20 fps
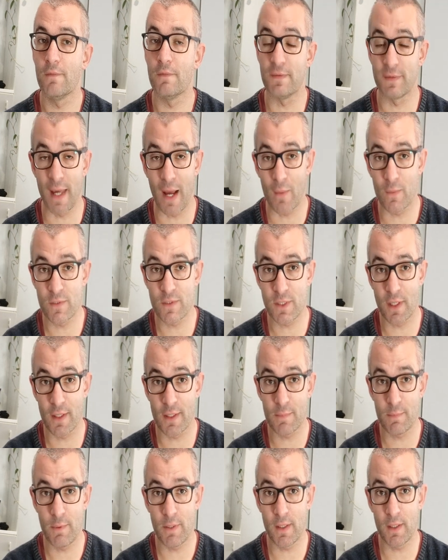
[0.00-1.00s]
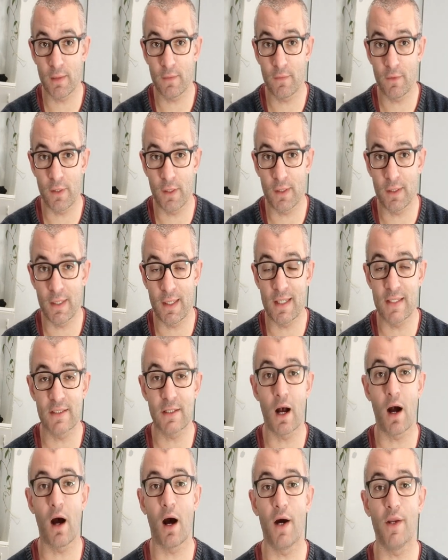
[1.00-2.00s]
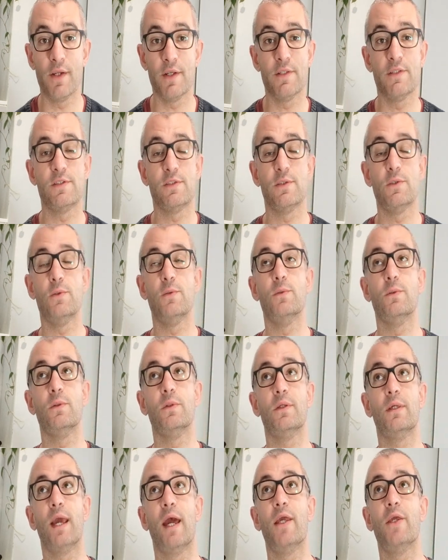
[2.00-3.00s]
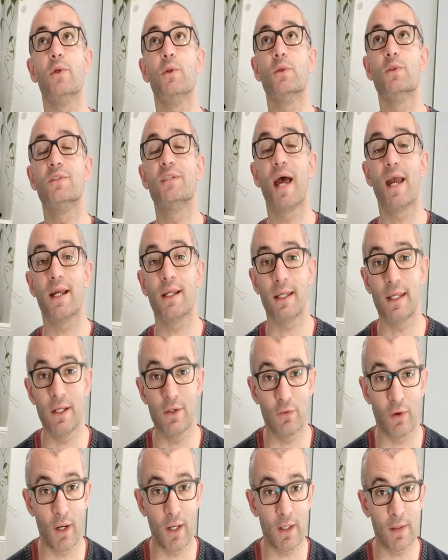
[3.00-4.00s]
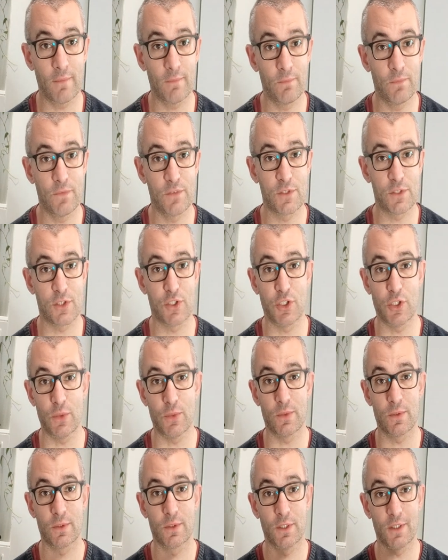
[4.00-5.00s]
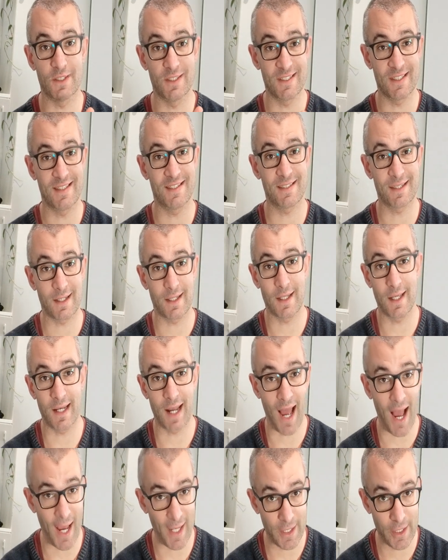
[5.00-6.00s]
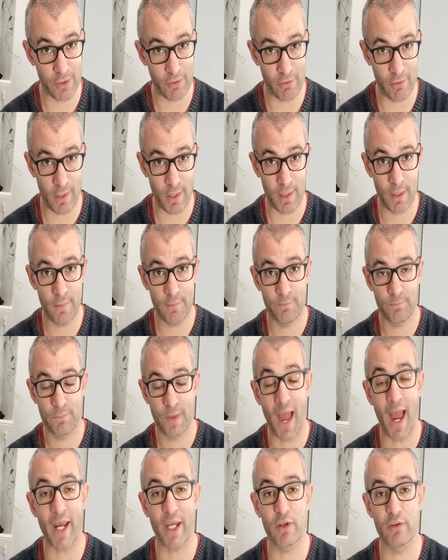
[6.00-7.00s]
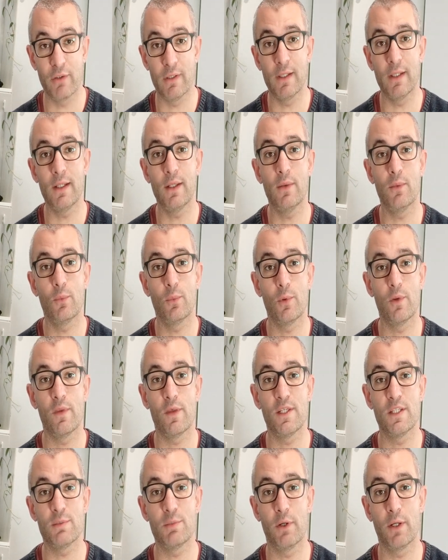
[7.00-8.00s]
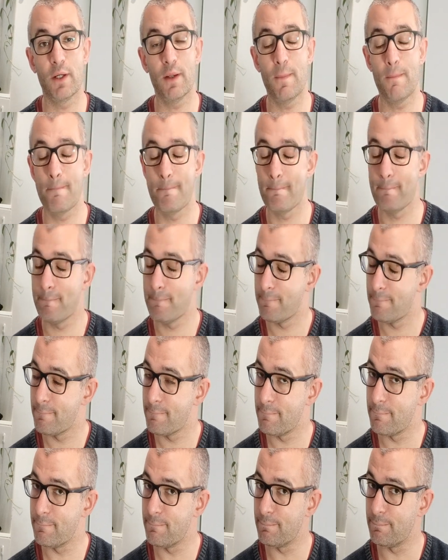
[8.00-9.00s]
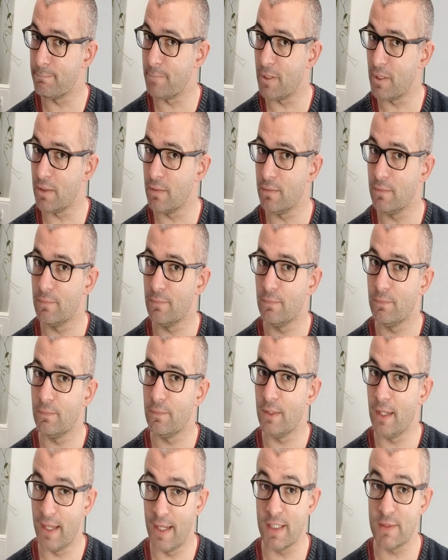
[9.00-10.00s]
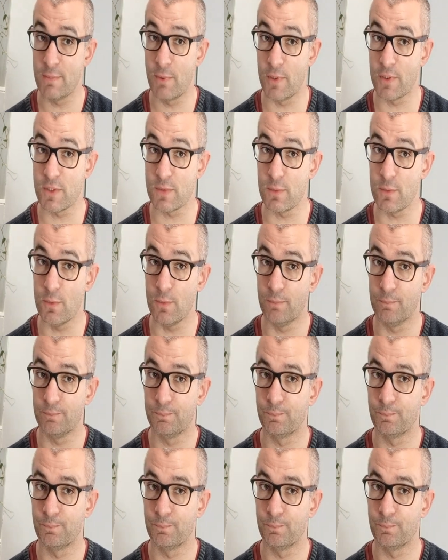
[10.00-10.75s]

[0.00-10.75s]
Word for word: The downside being that it is harder to get your technique right, to shoot consistently and accurately, accurately with a Springer, but it is possible.